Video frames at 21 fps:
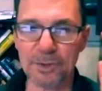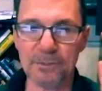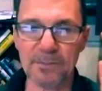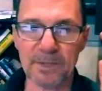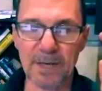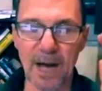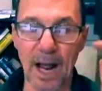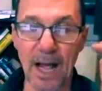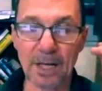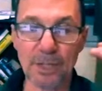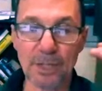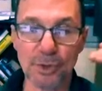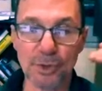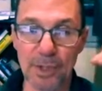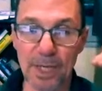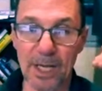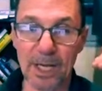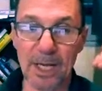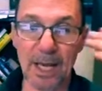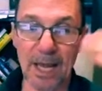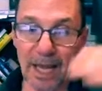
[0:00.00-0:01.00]
But
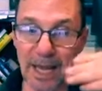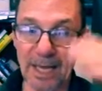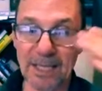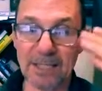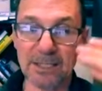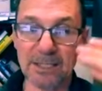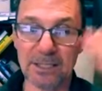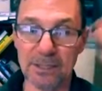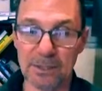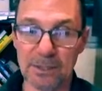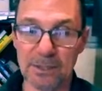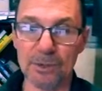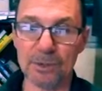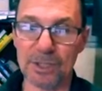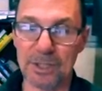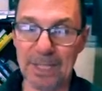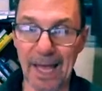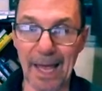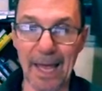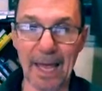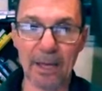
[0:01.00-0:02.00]
actually I had to
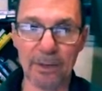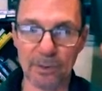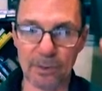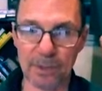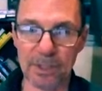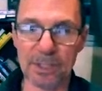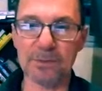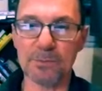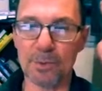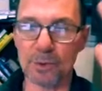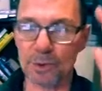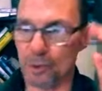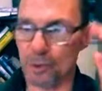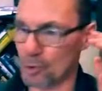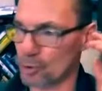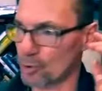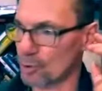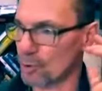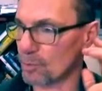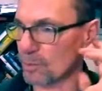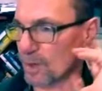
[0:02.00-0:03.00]
stay on this
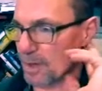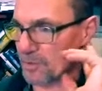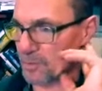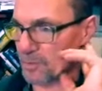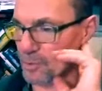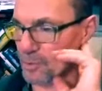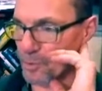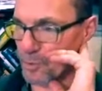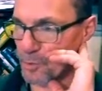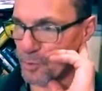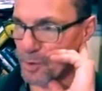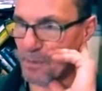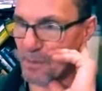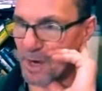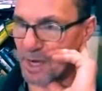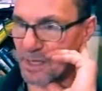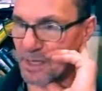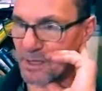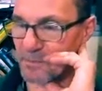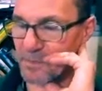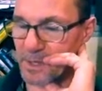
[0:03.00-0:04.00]
motorhome other 3
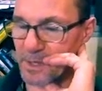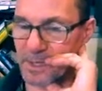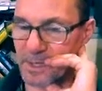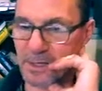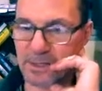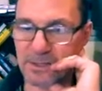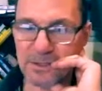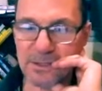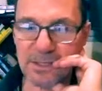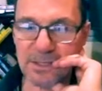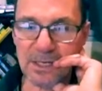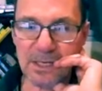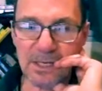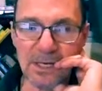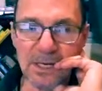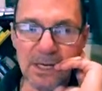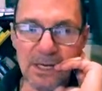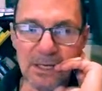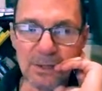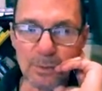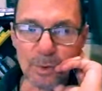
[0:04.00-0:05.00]
months because
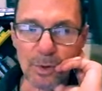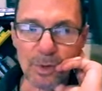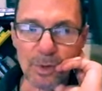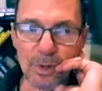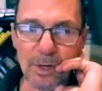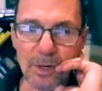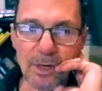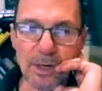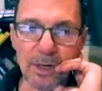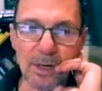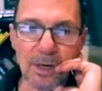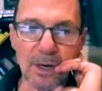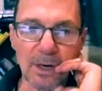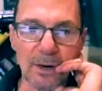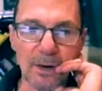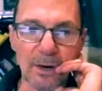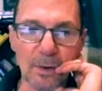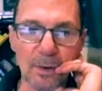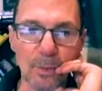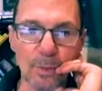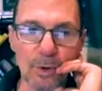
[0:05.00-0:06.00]
there were
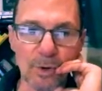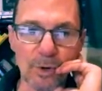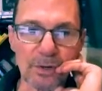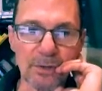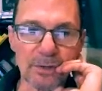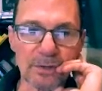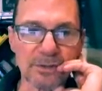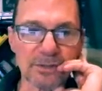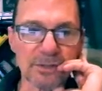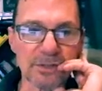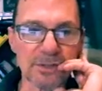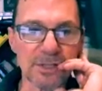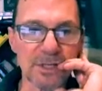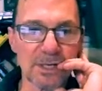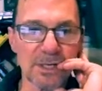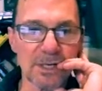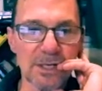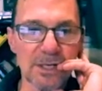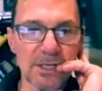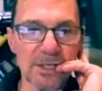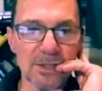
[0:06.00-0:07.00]
workers
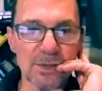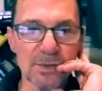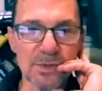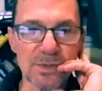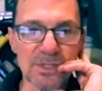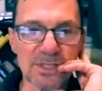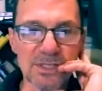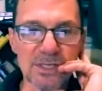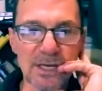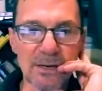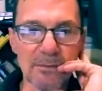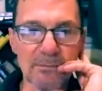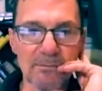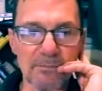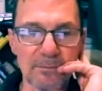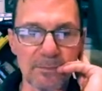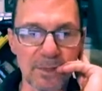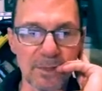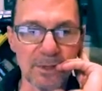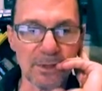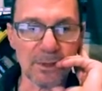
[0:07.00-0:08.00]
doing
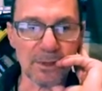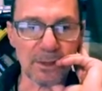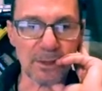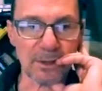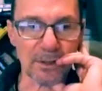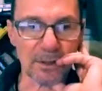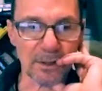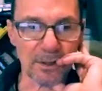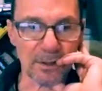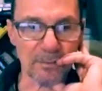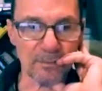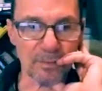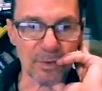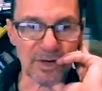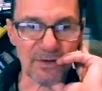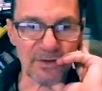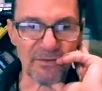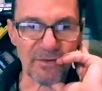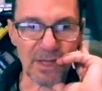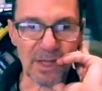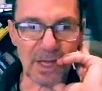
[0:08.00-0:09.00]
some
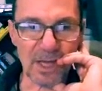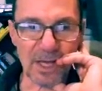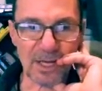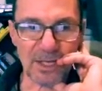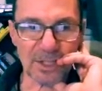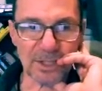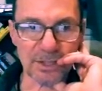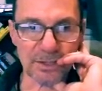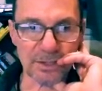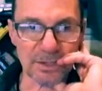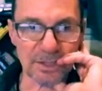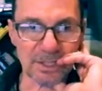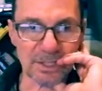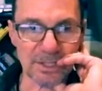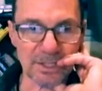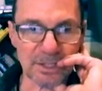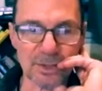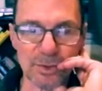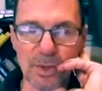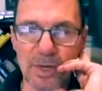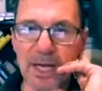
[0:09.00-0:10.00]
modifications, and
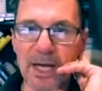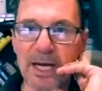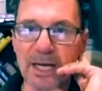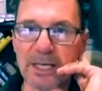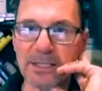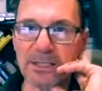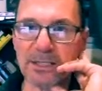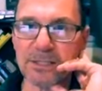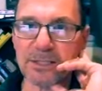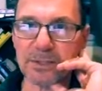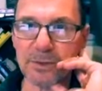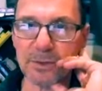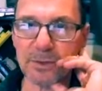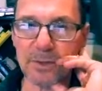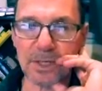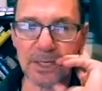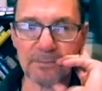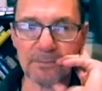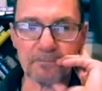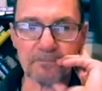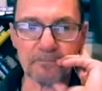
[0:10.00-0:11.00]
so I had to
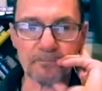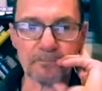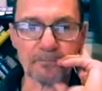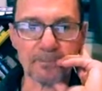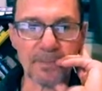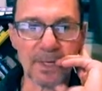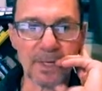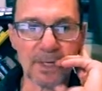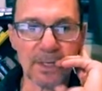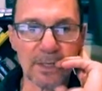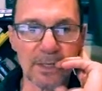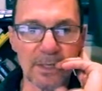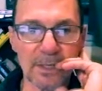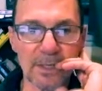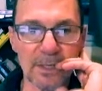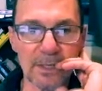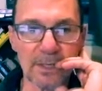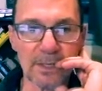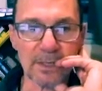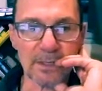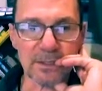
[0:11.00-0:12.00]

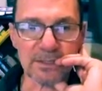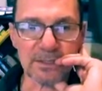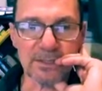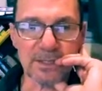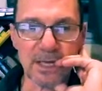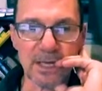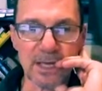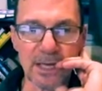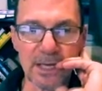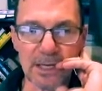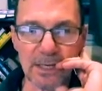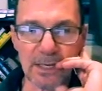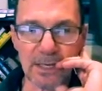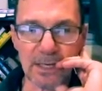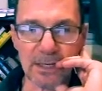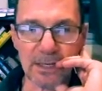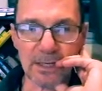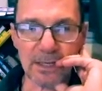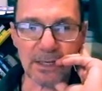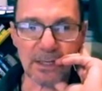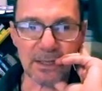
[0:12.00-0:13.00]
stay
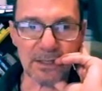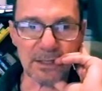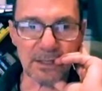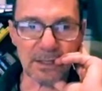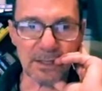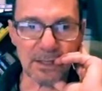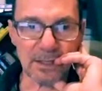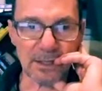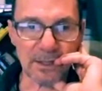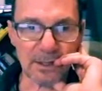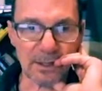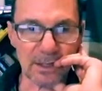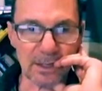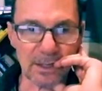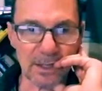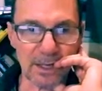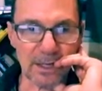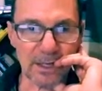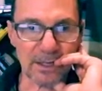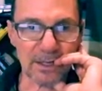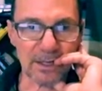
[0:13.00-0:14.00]
in here.
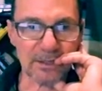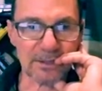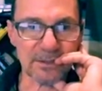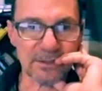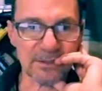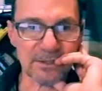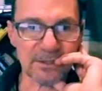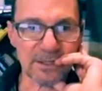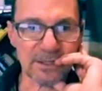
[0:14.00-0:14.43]
And